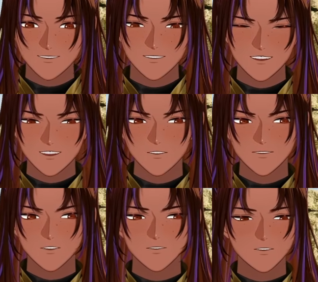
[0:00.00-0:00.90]
not the
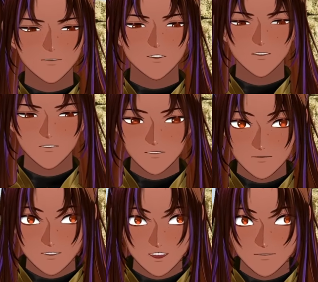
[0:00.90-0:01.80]
best for spell
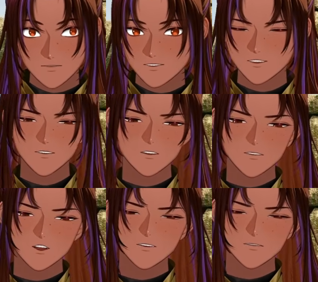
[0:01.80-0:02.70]
spammers. If you
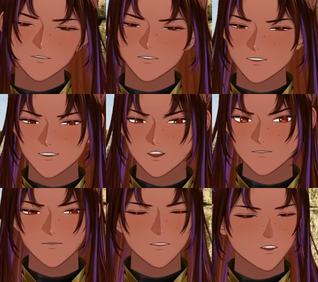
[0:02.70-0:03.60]
love using the same
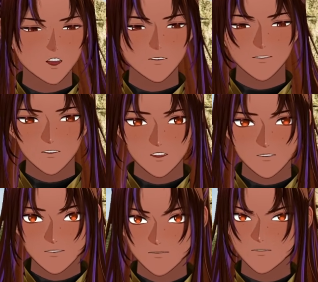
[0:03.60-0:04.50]
spell over and
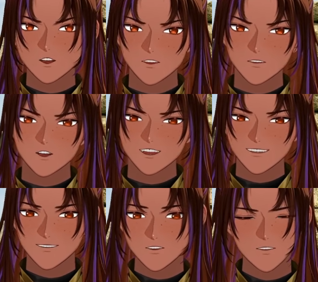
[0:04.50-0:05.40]
over, try
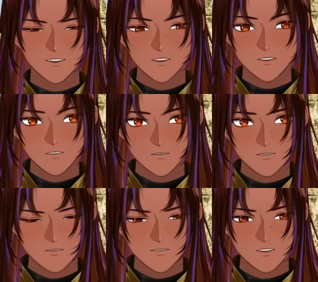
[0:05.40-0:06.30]
consider a
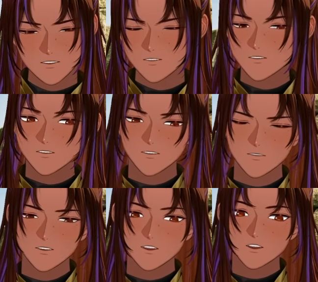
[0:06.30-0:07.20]
sorcerer.
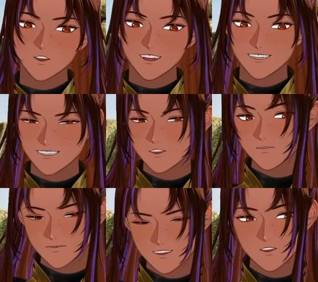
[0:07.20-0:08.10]
Sorcerer can
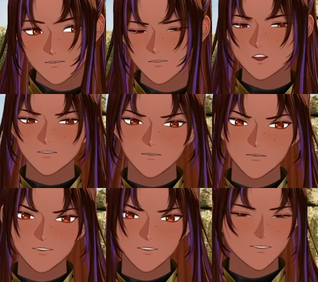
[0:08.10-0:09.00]
pick primal
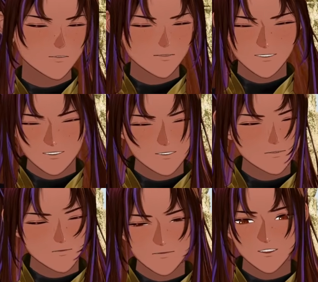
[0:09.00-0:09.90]
spells depending on the
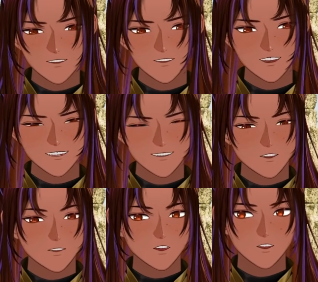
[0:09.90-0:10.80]
bloodline they
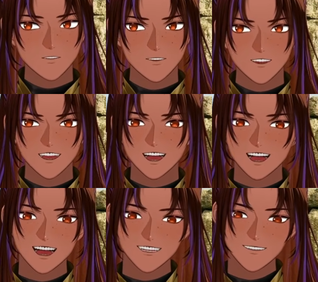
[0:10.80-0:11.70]
start with,
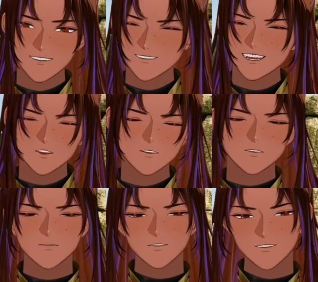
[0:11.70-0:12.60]
and that's your
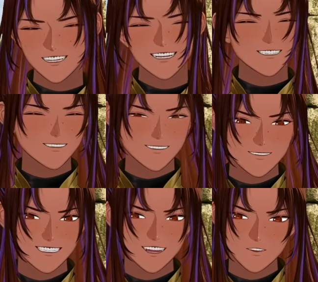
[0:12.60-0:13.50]
spontaneous
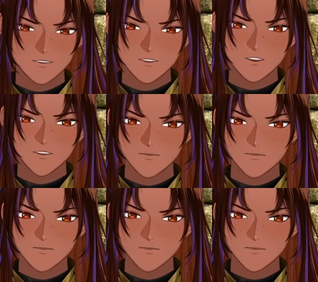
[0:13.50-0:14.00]
caster here.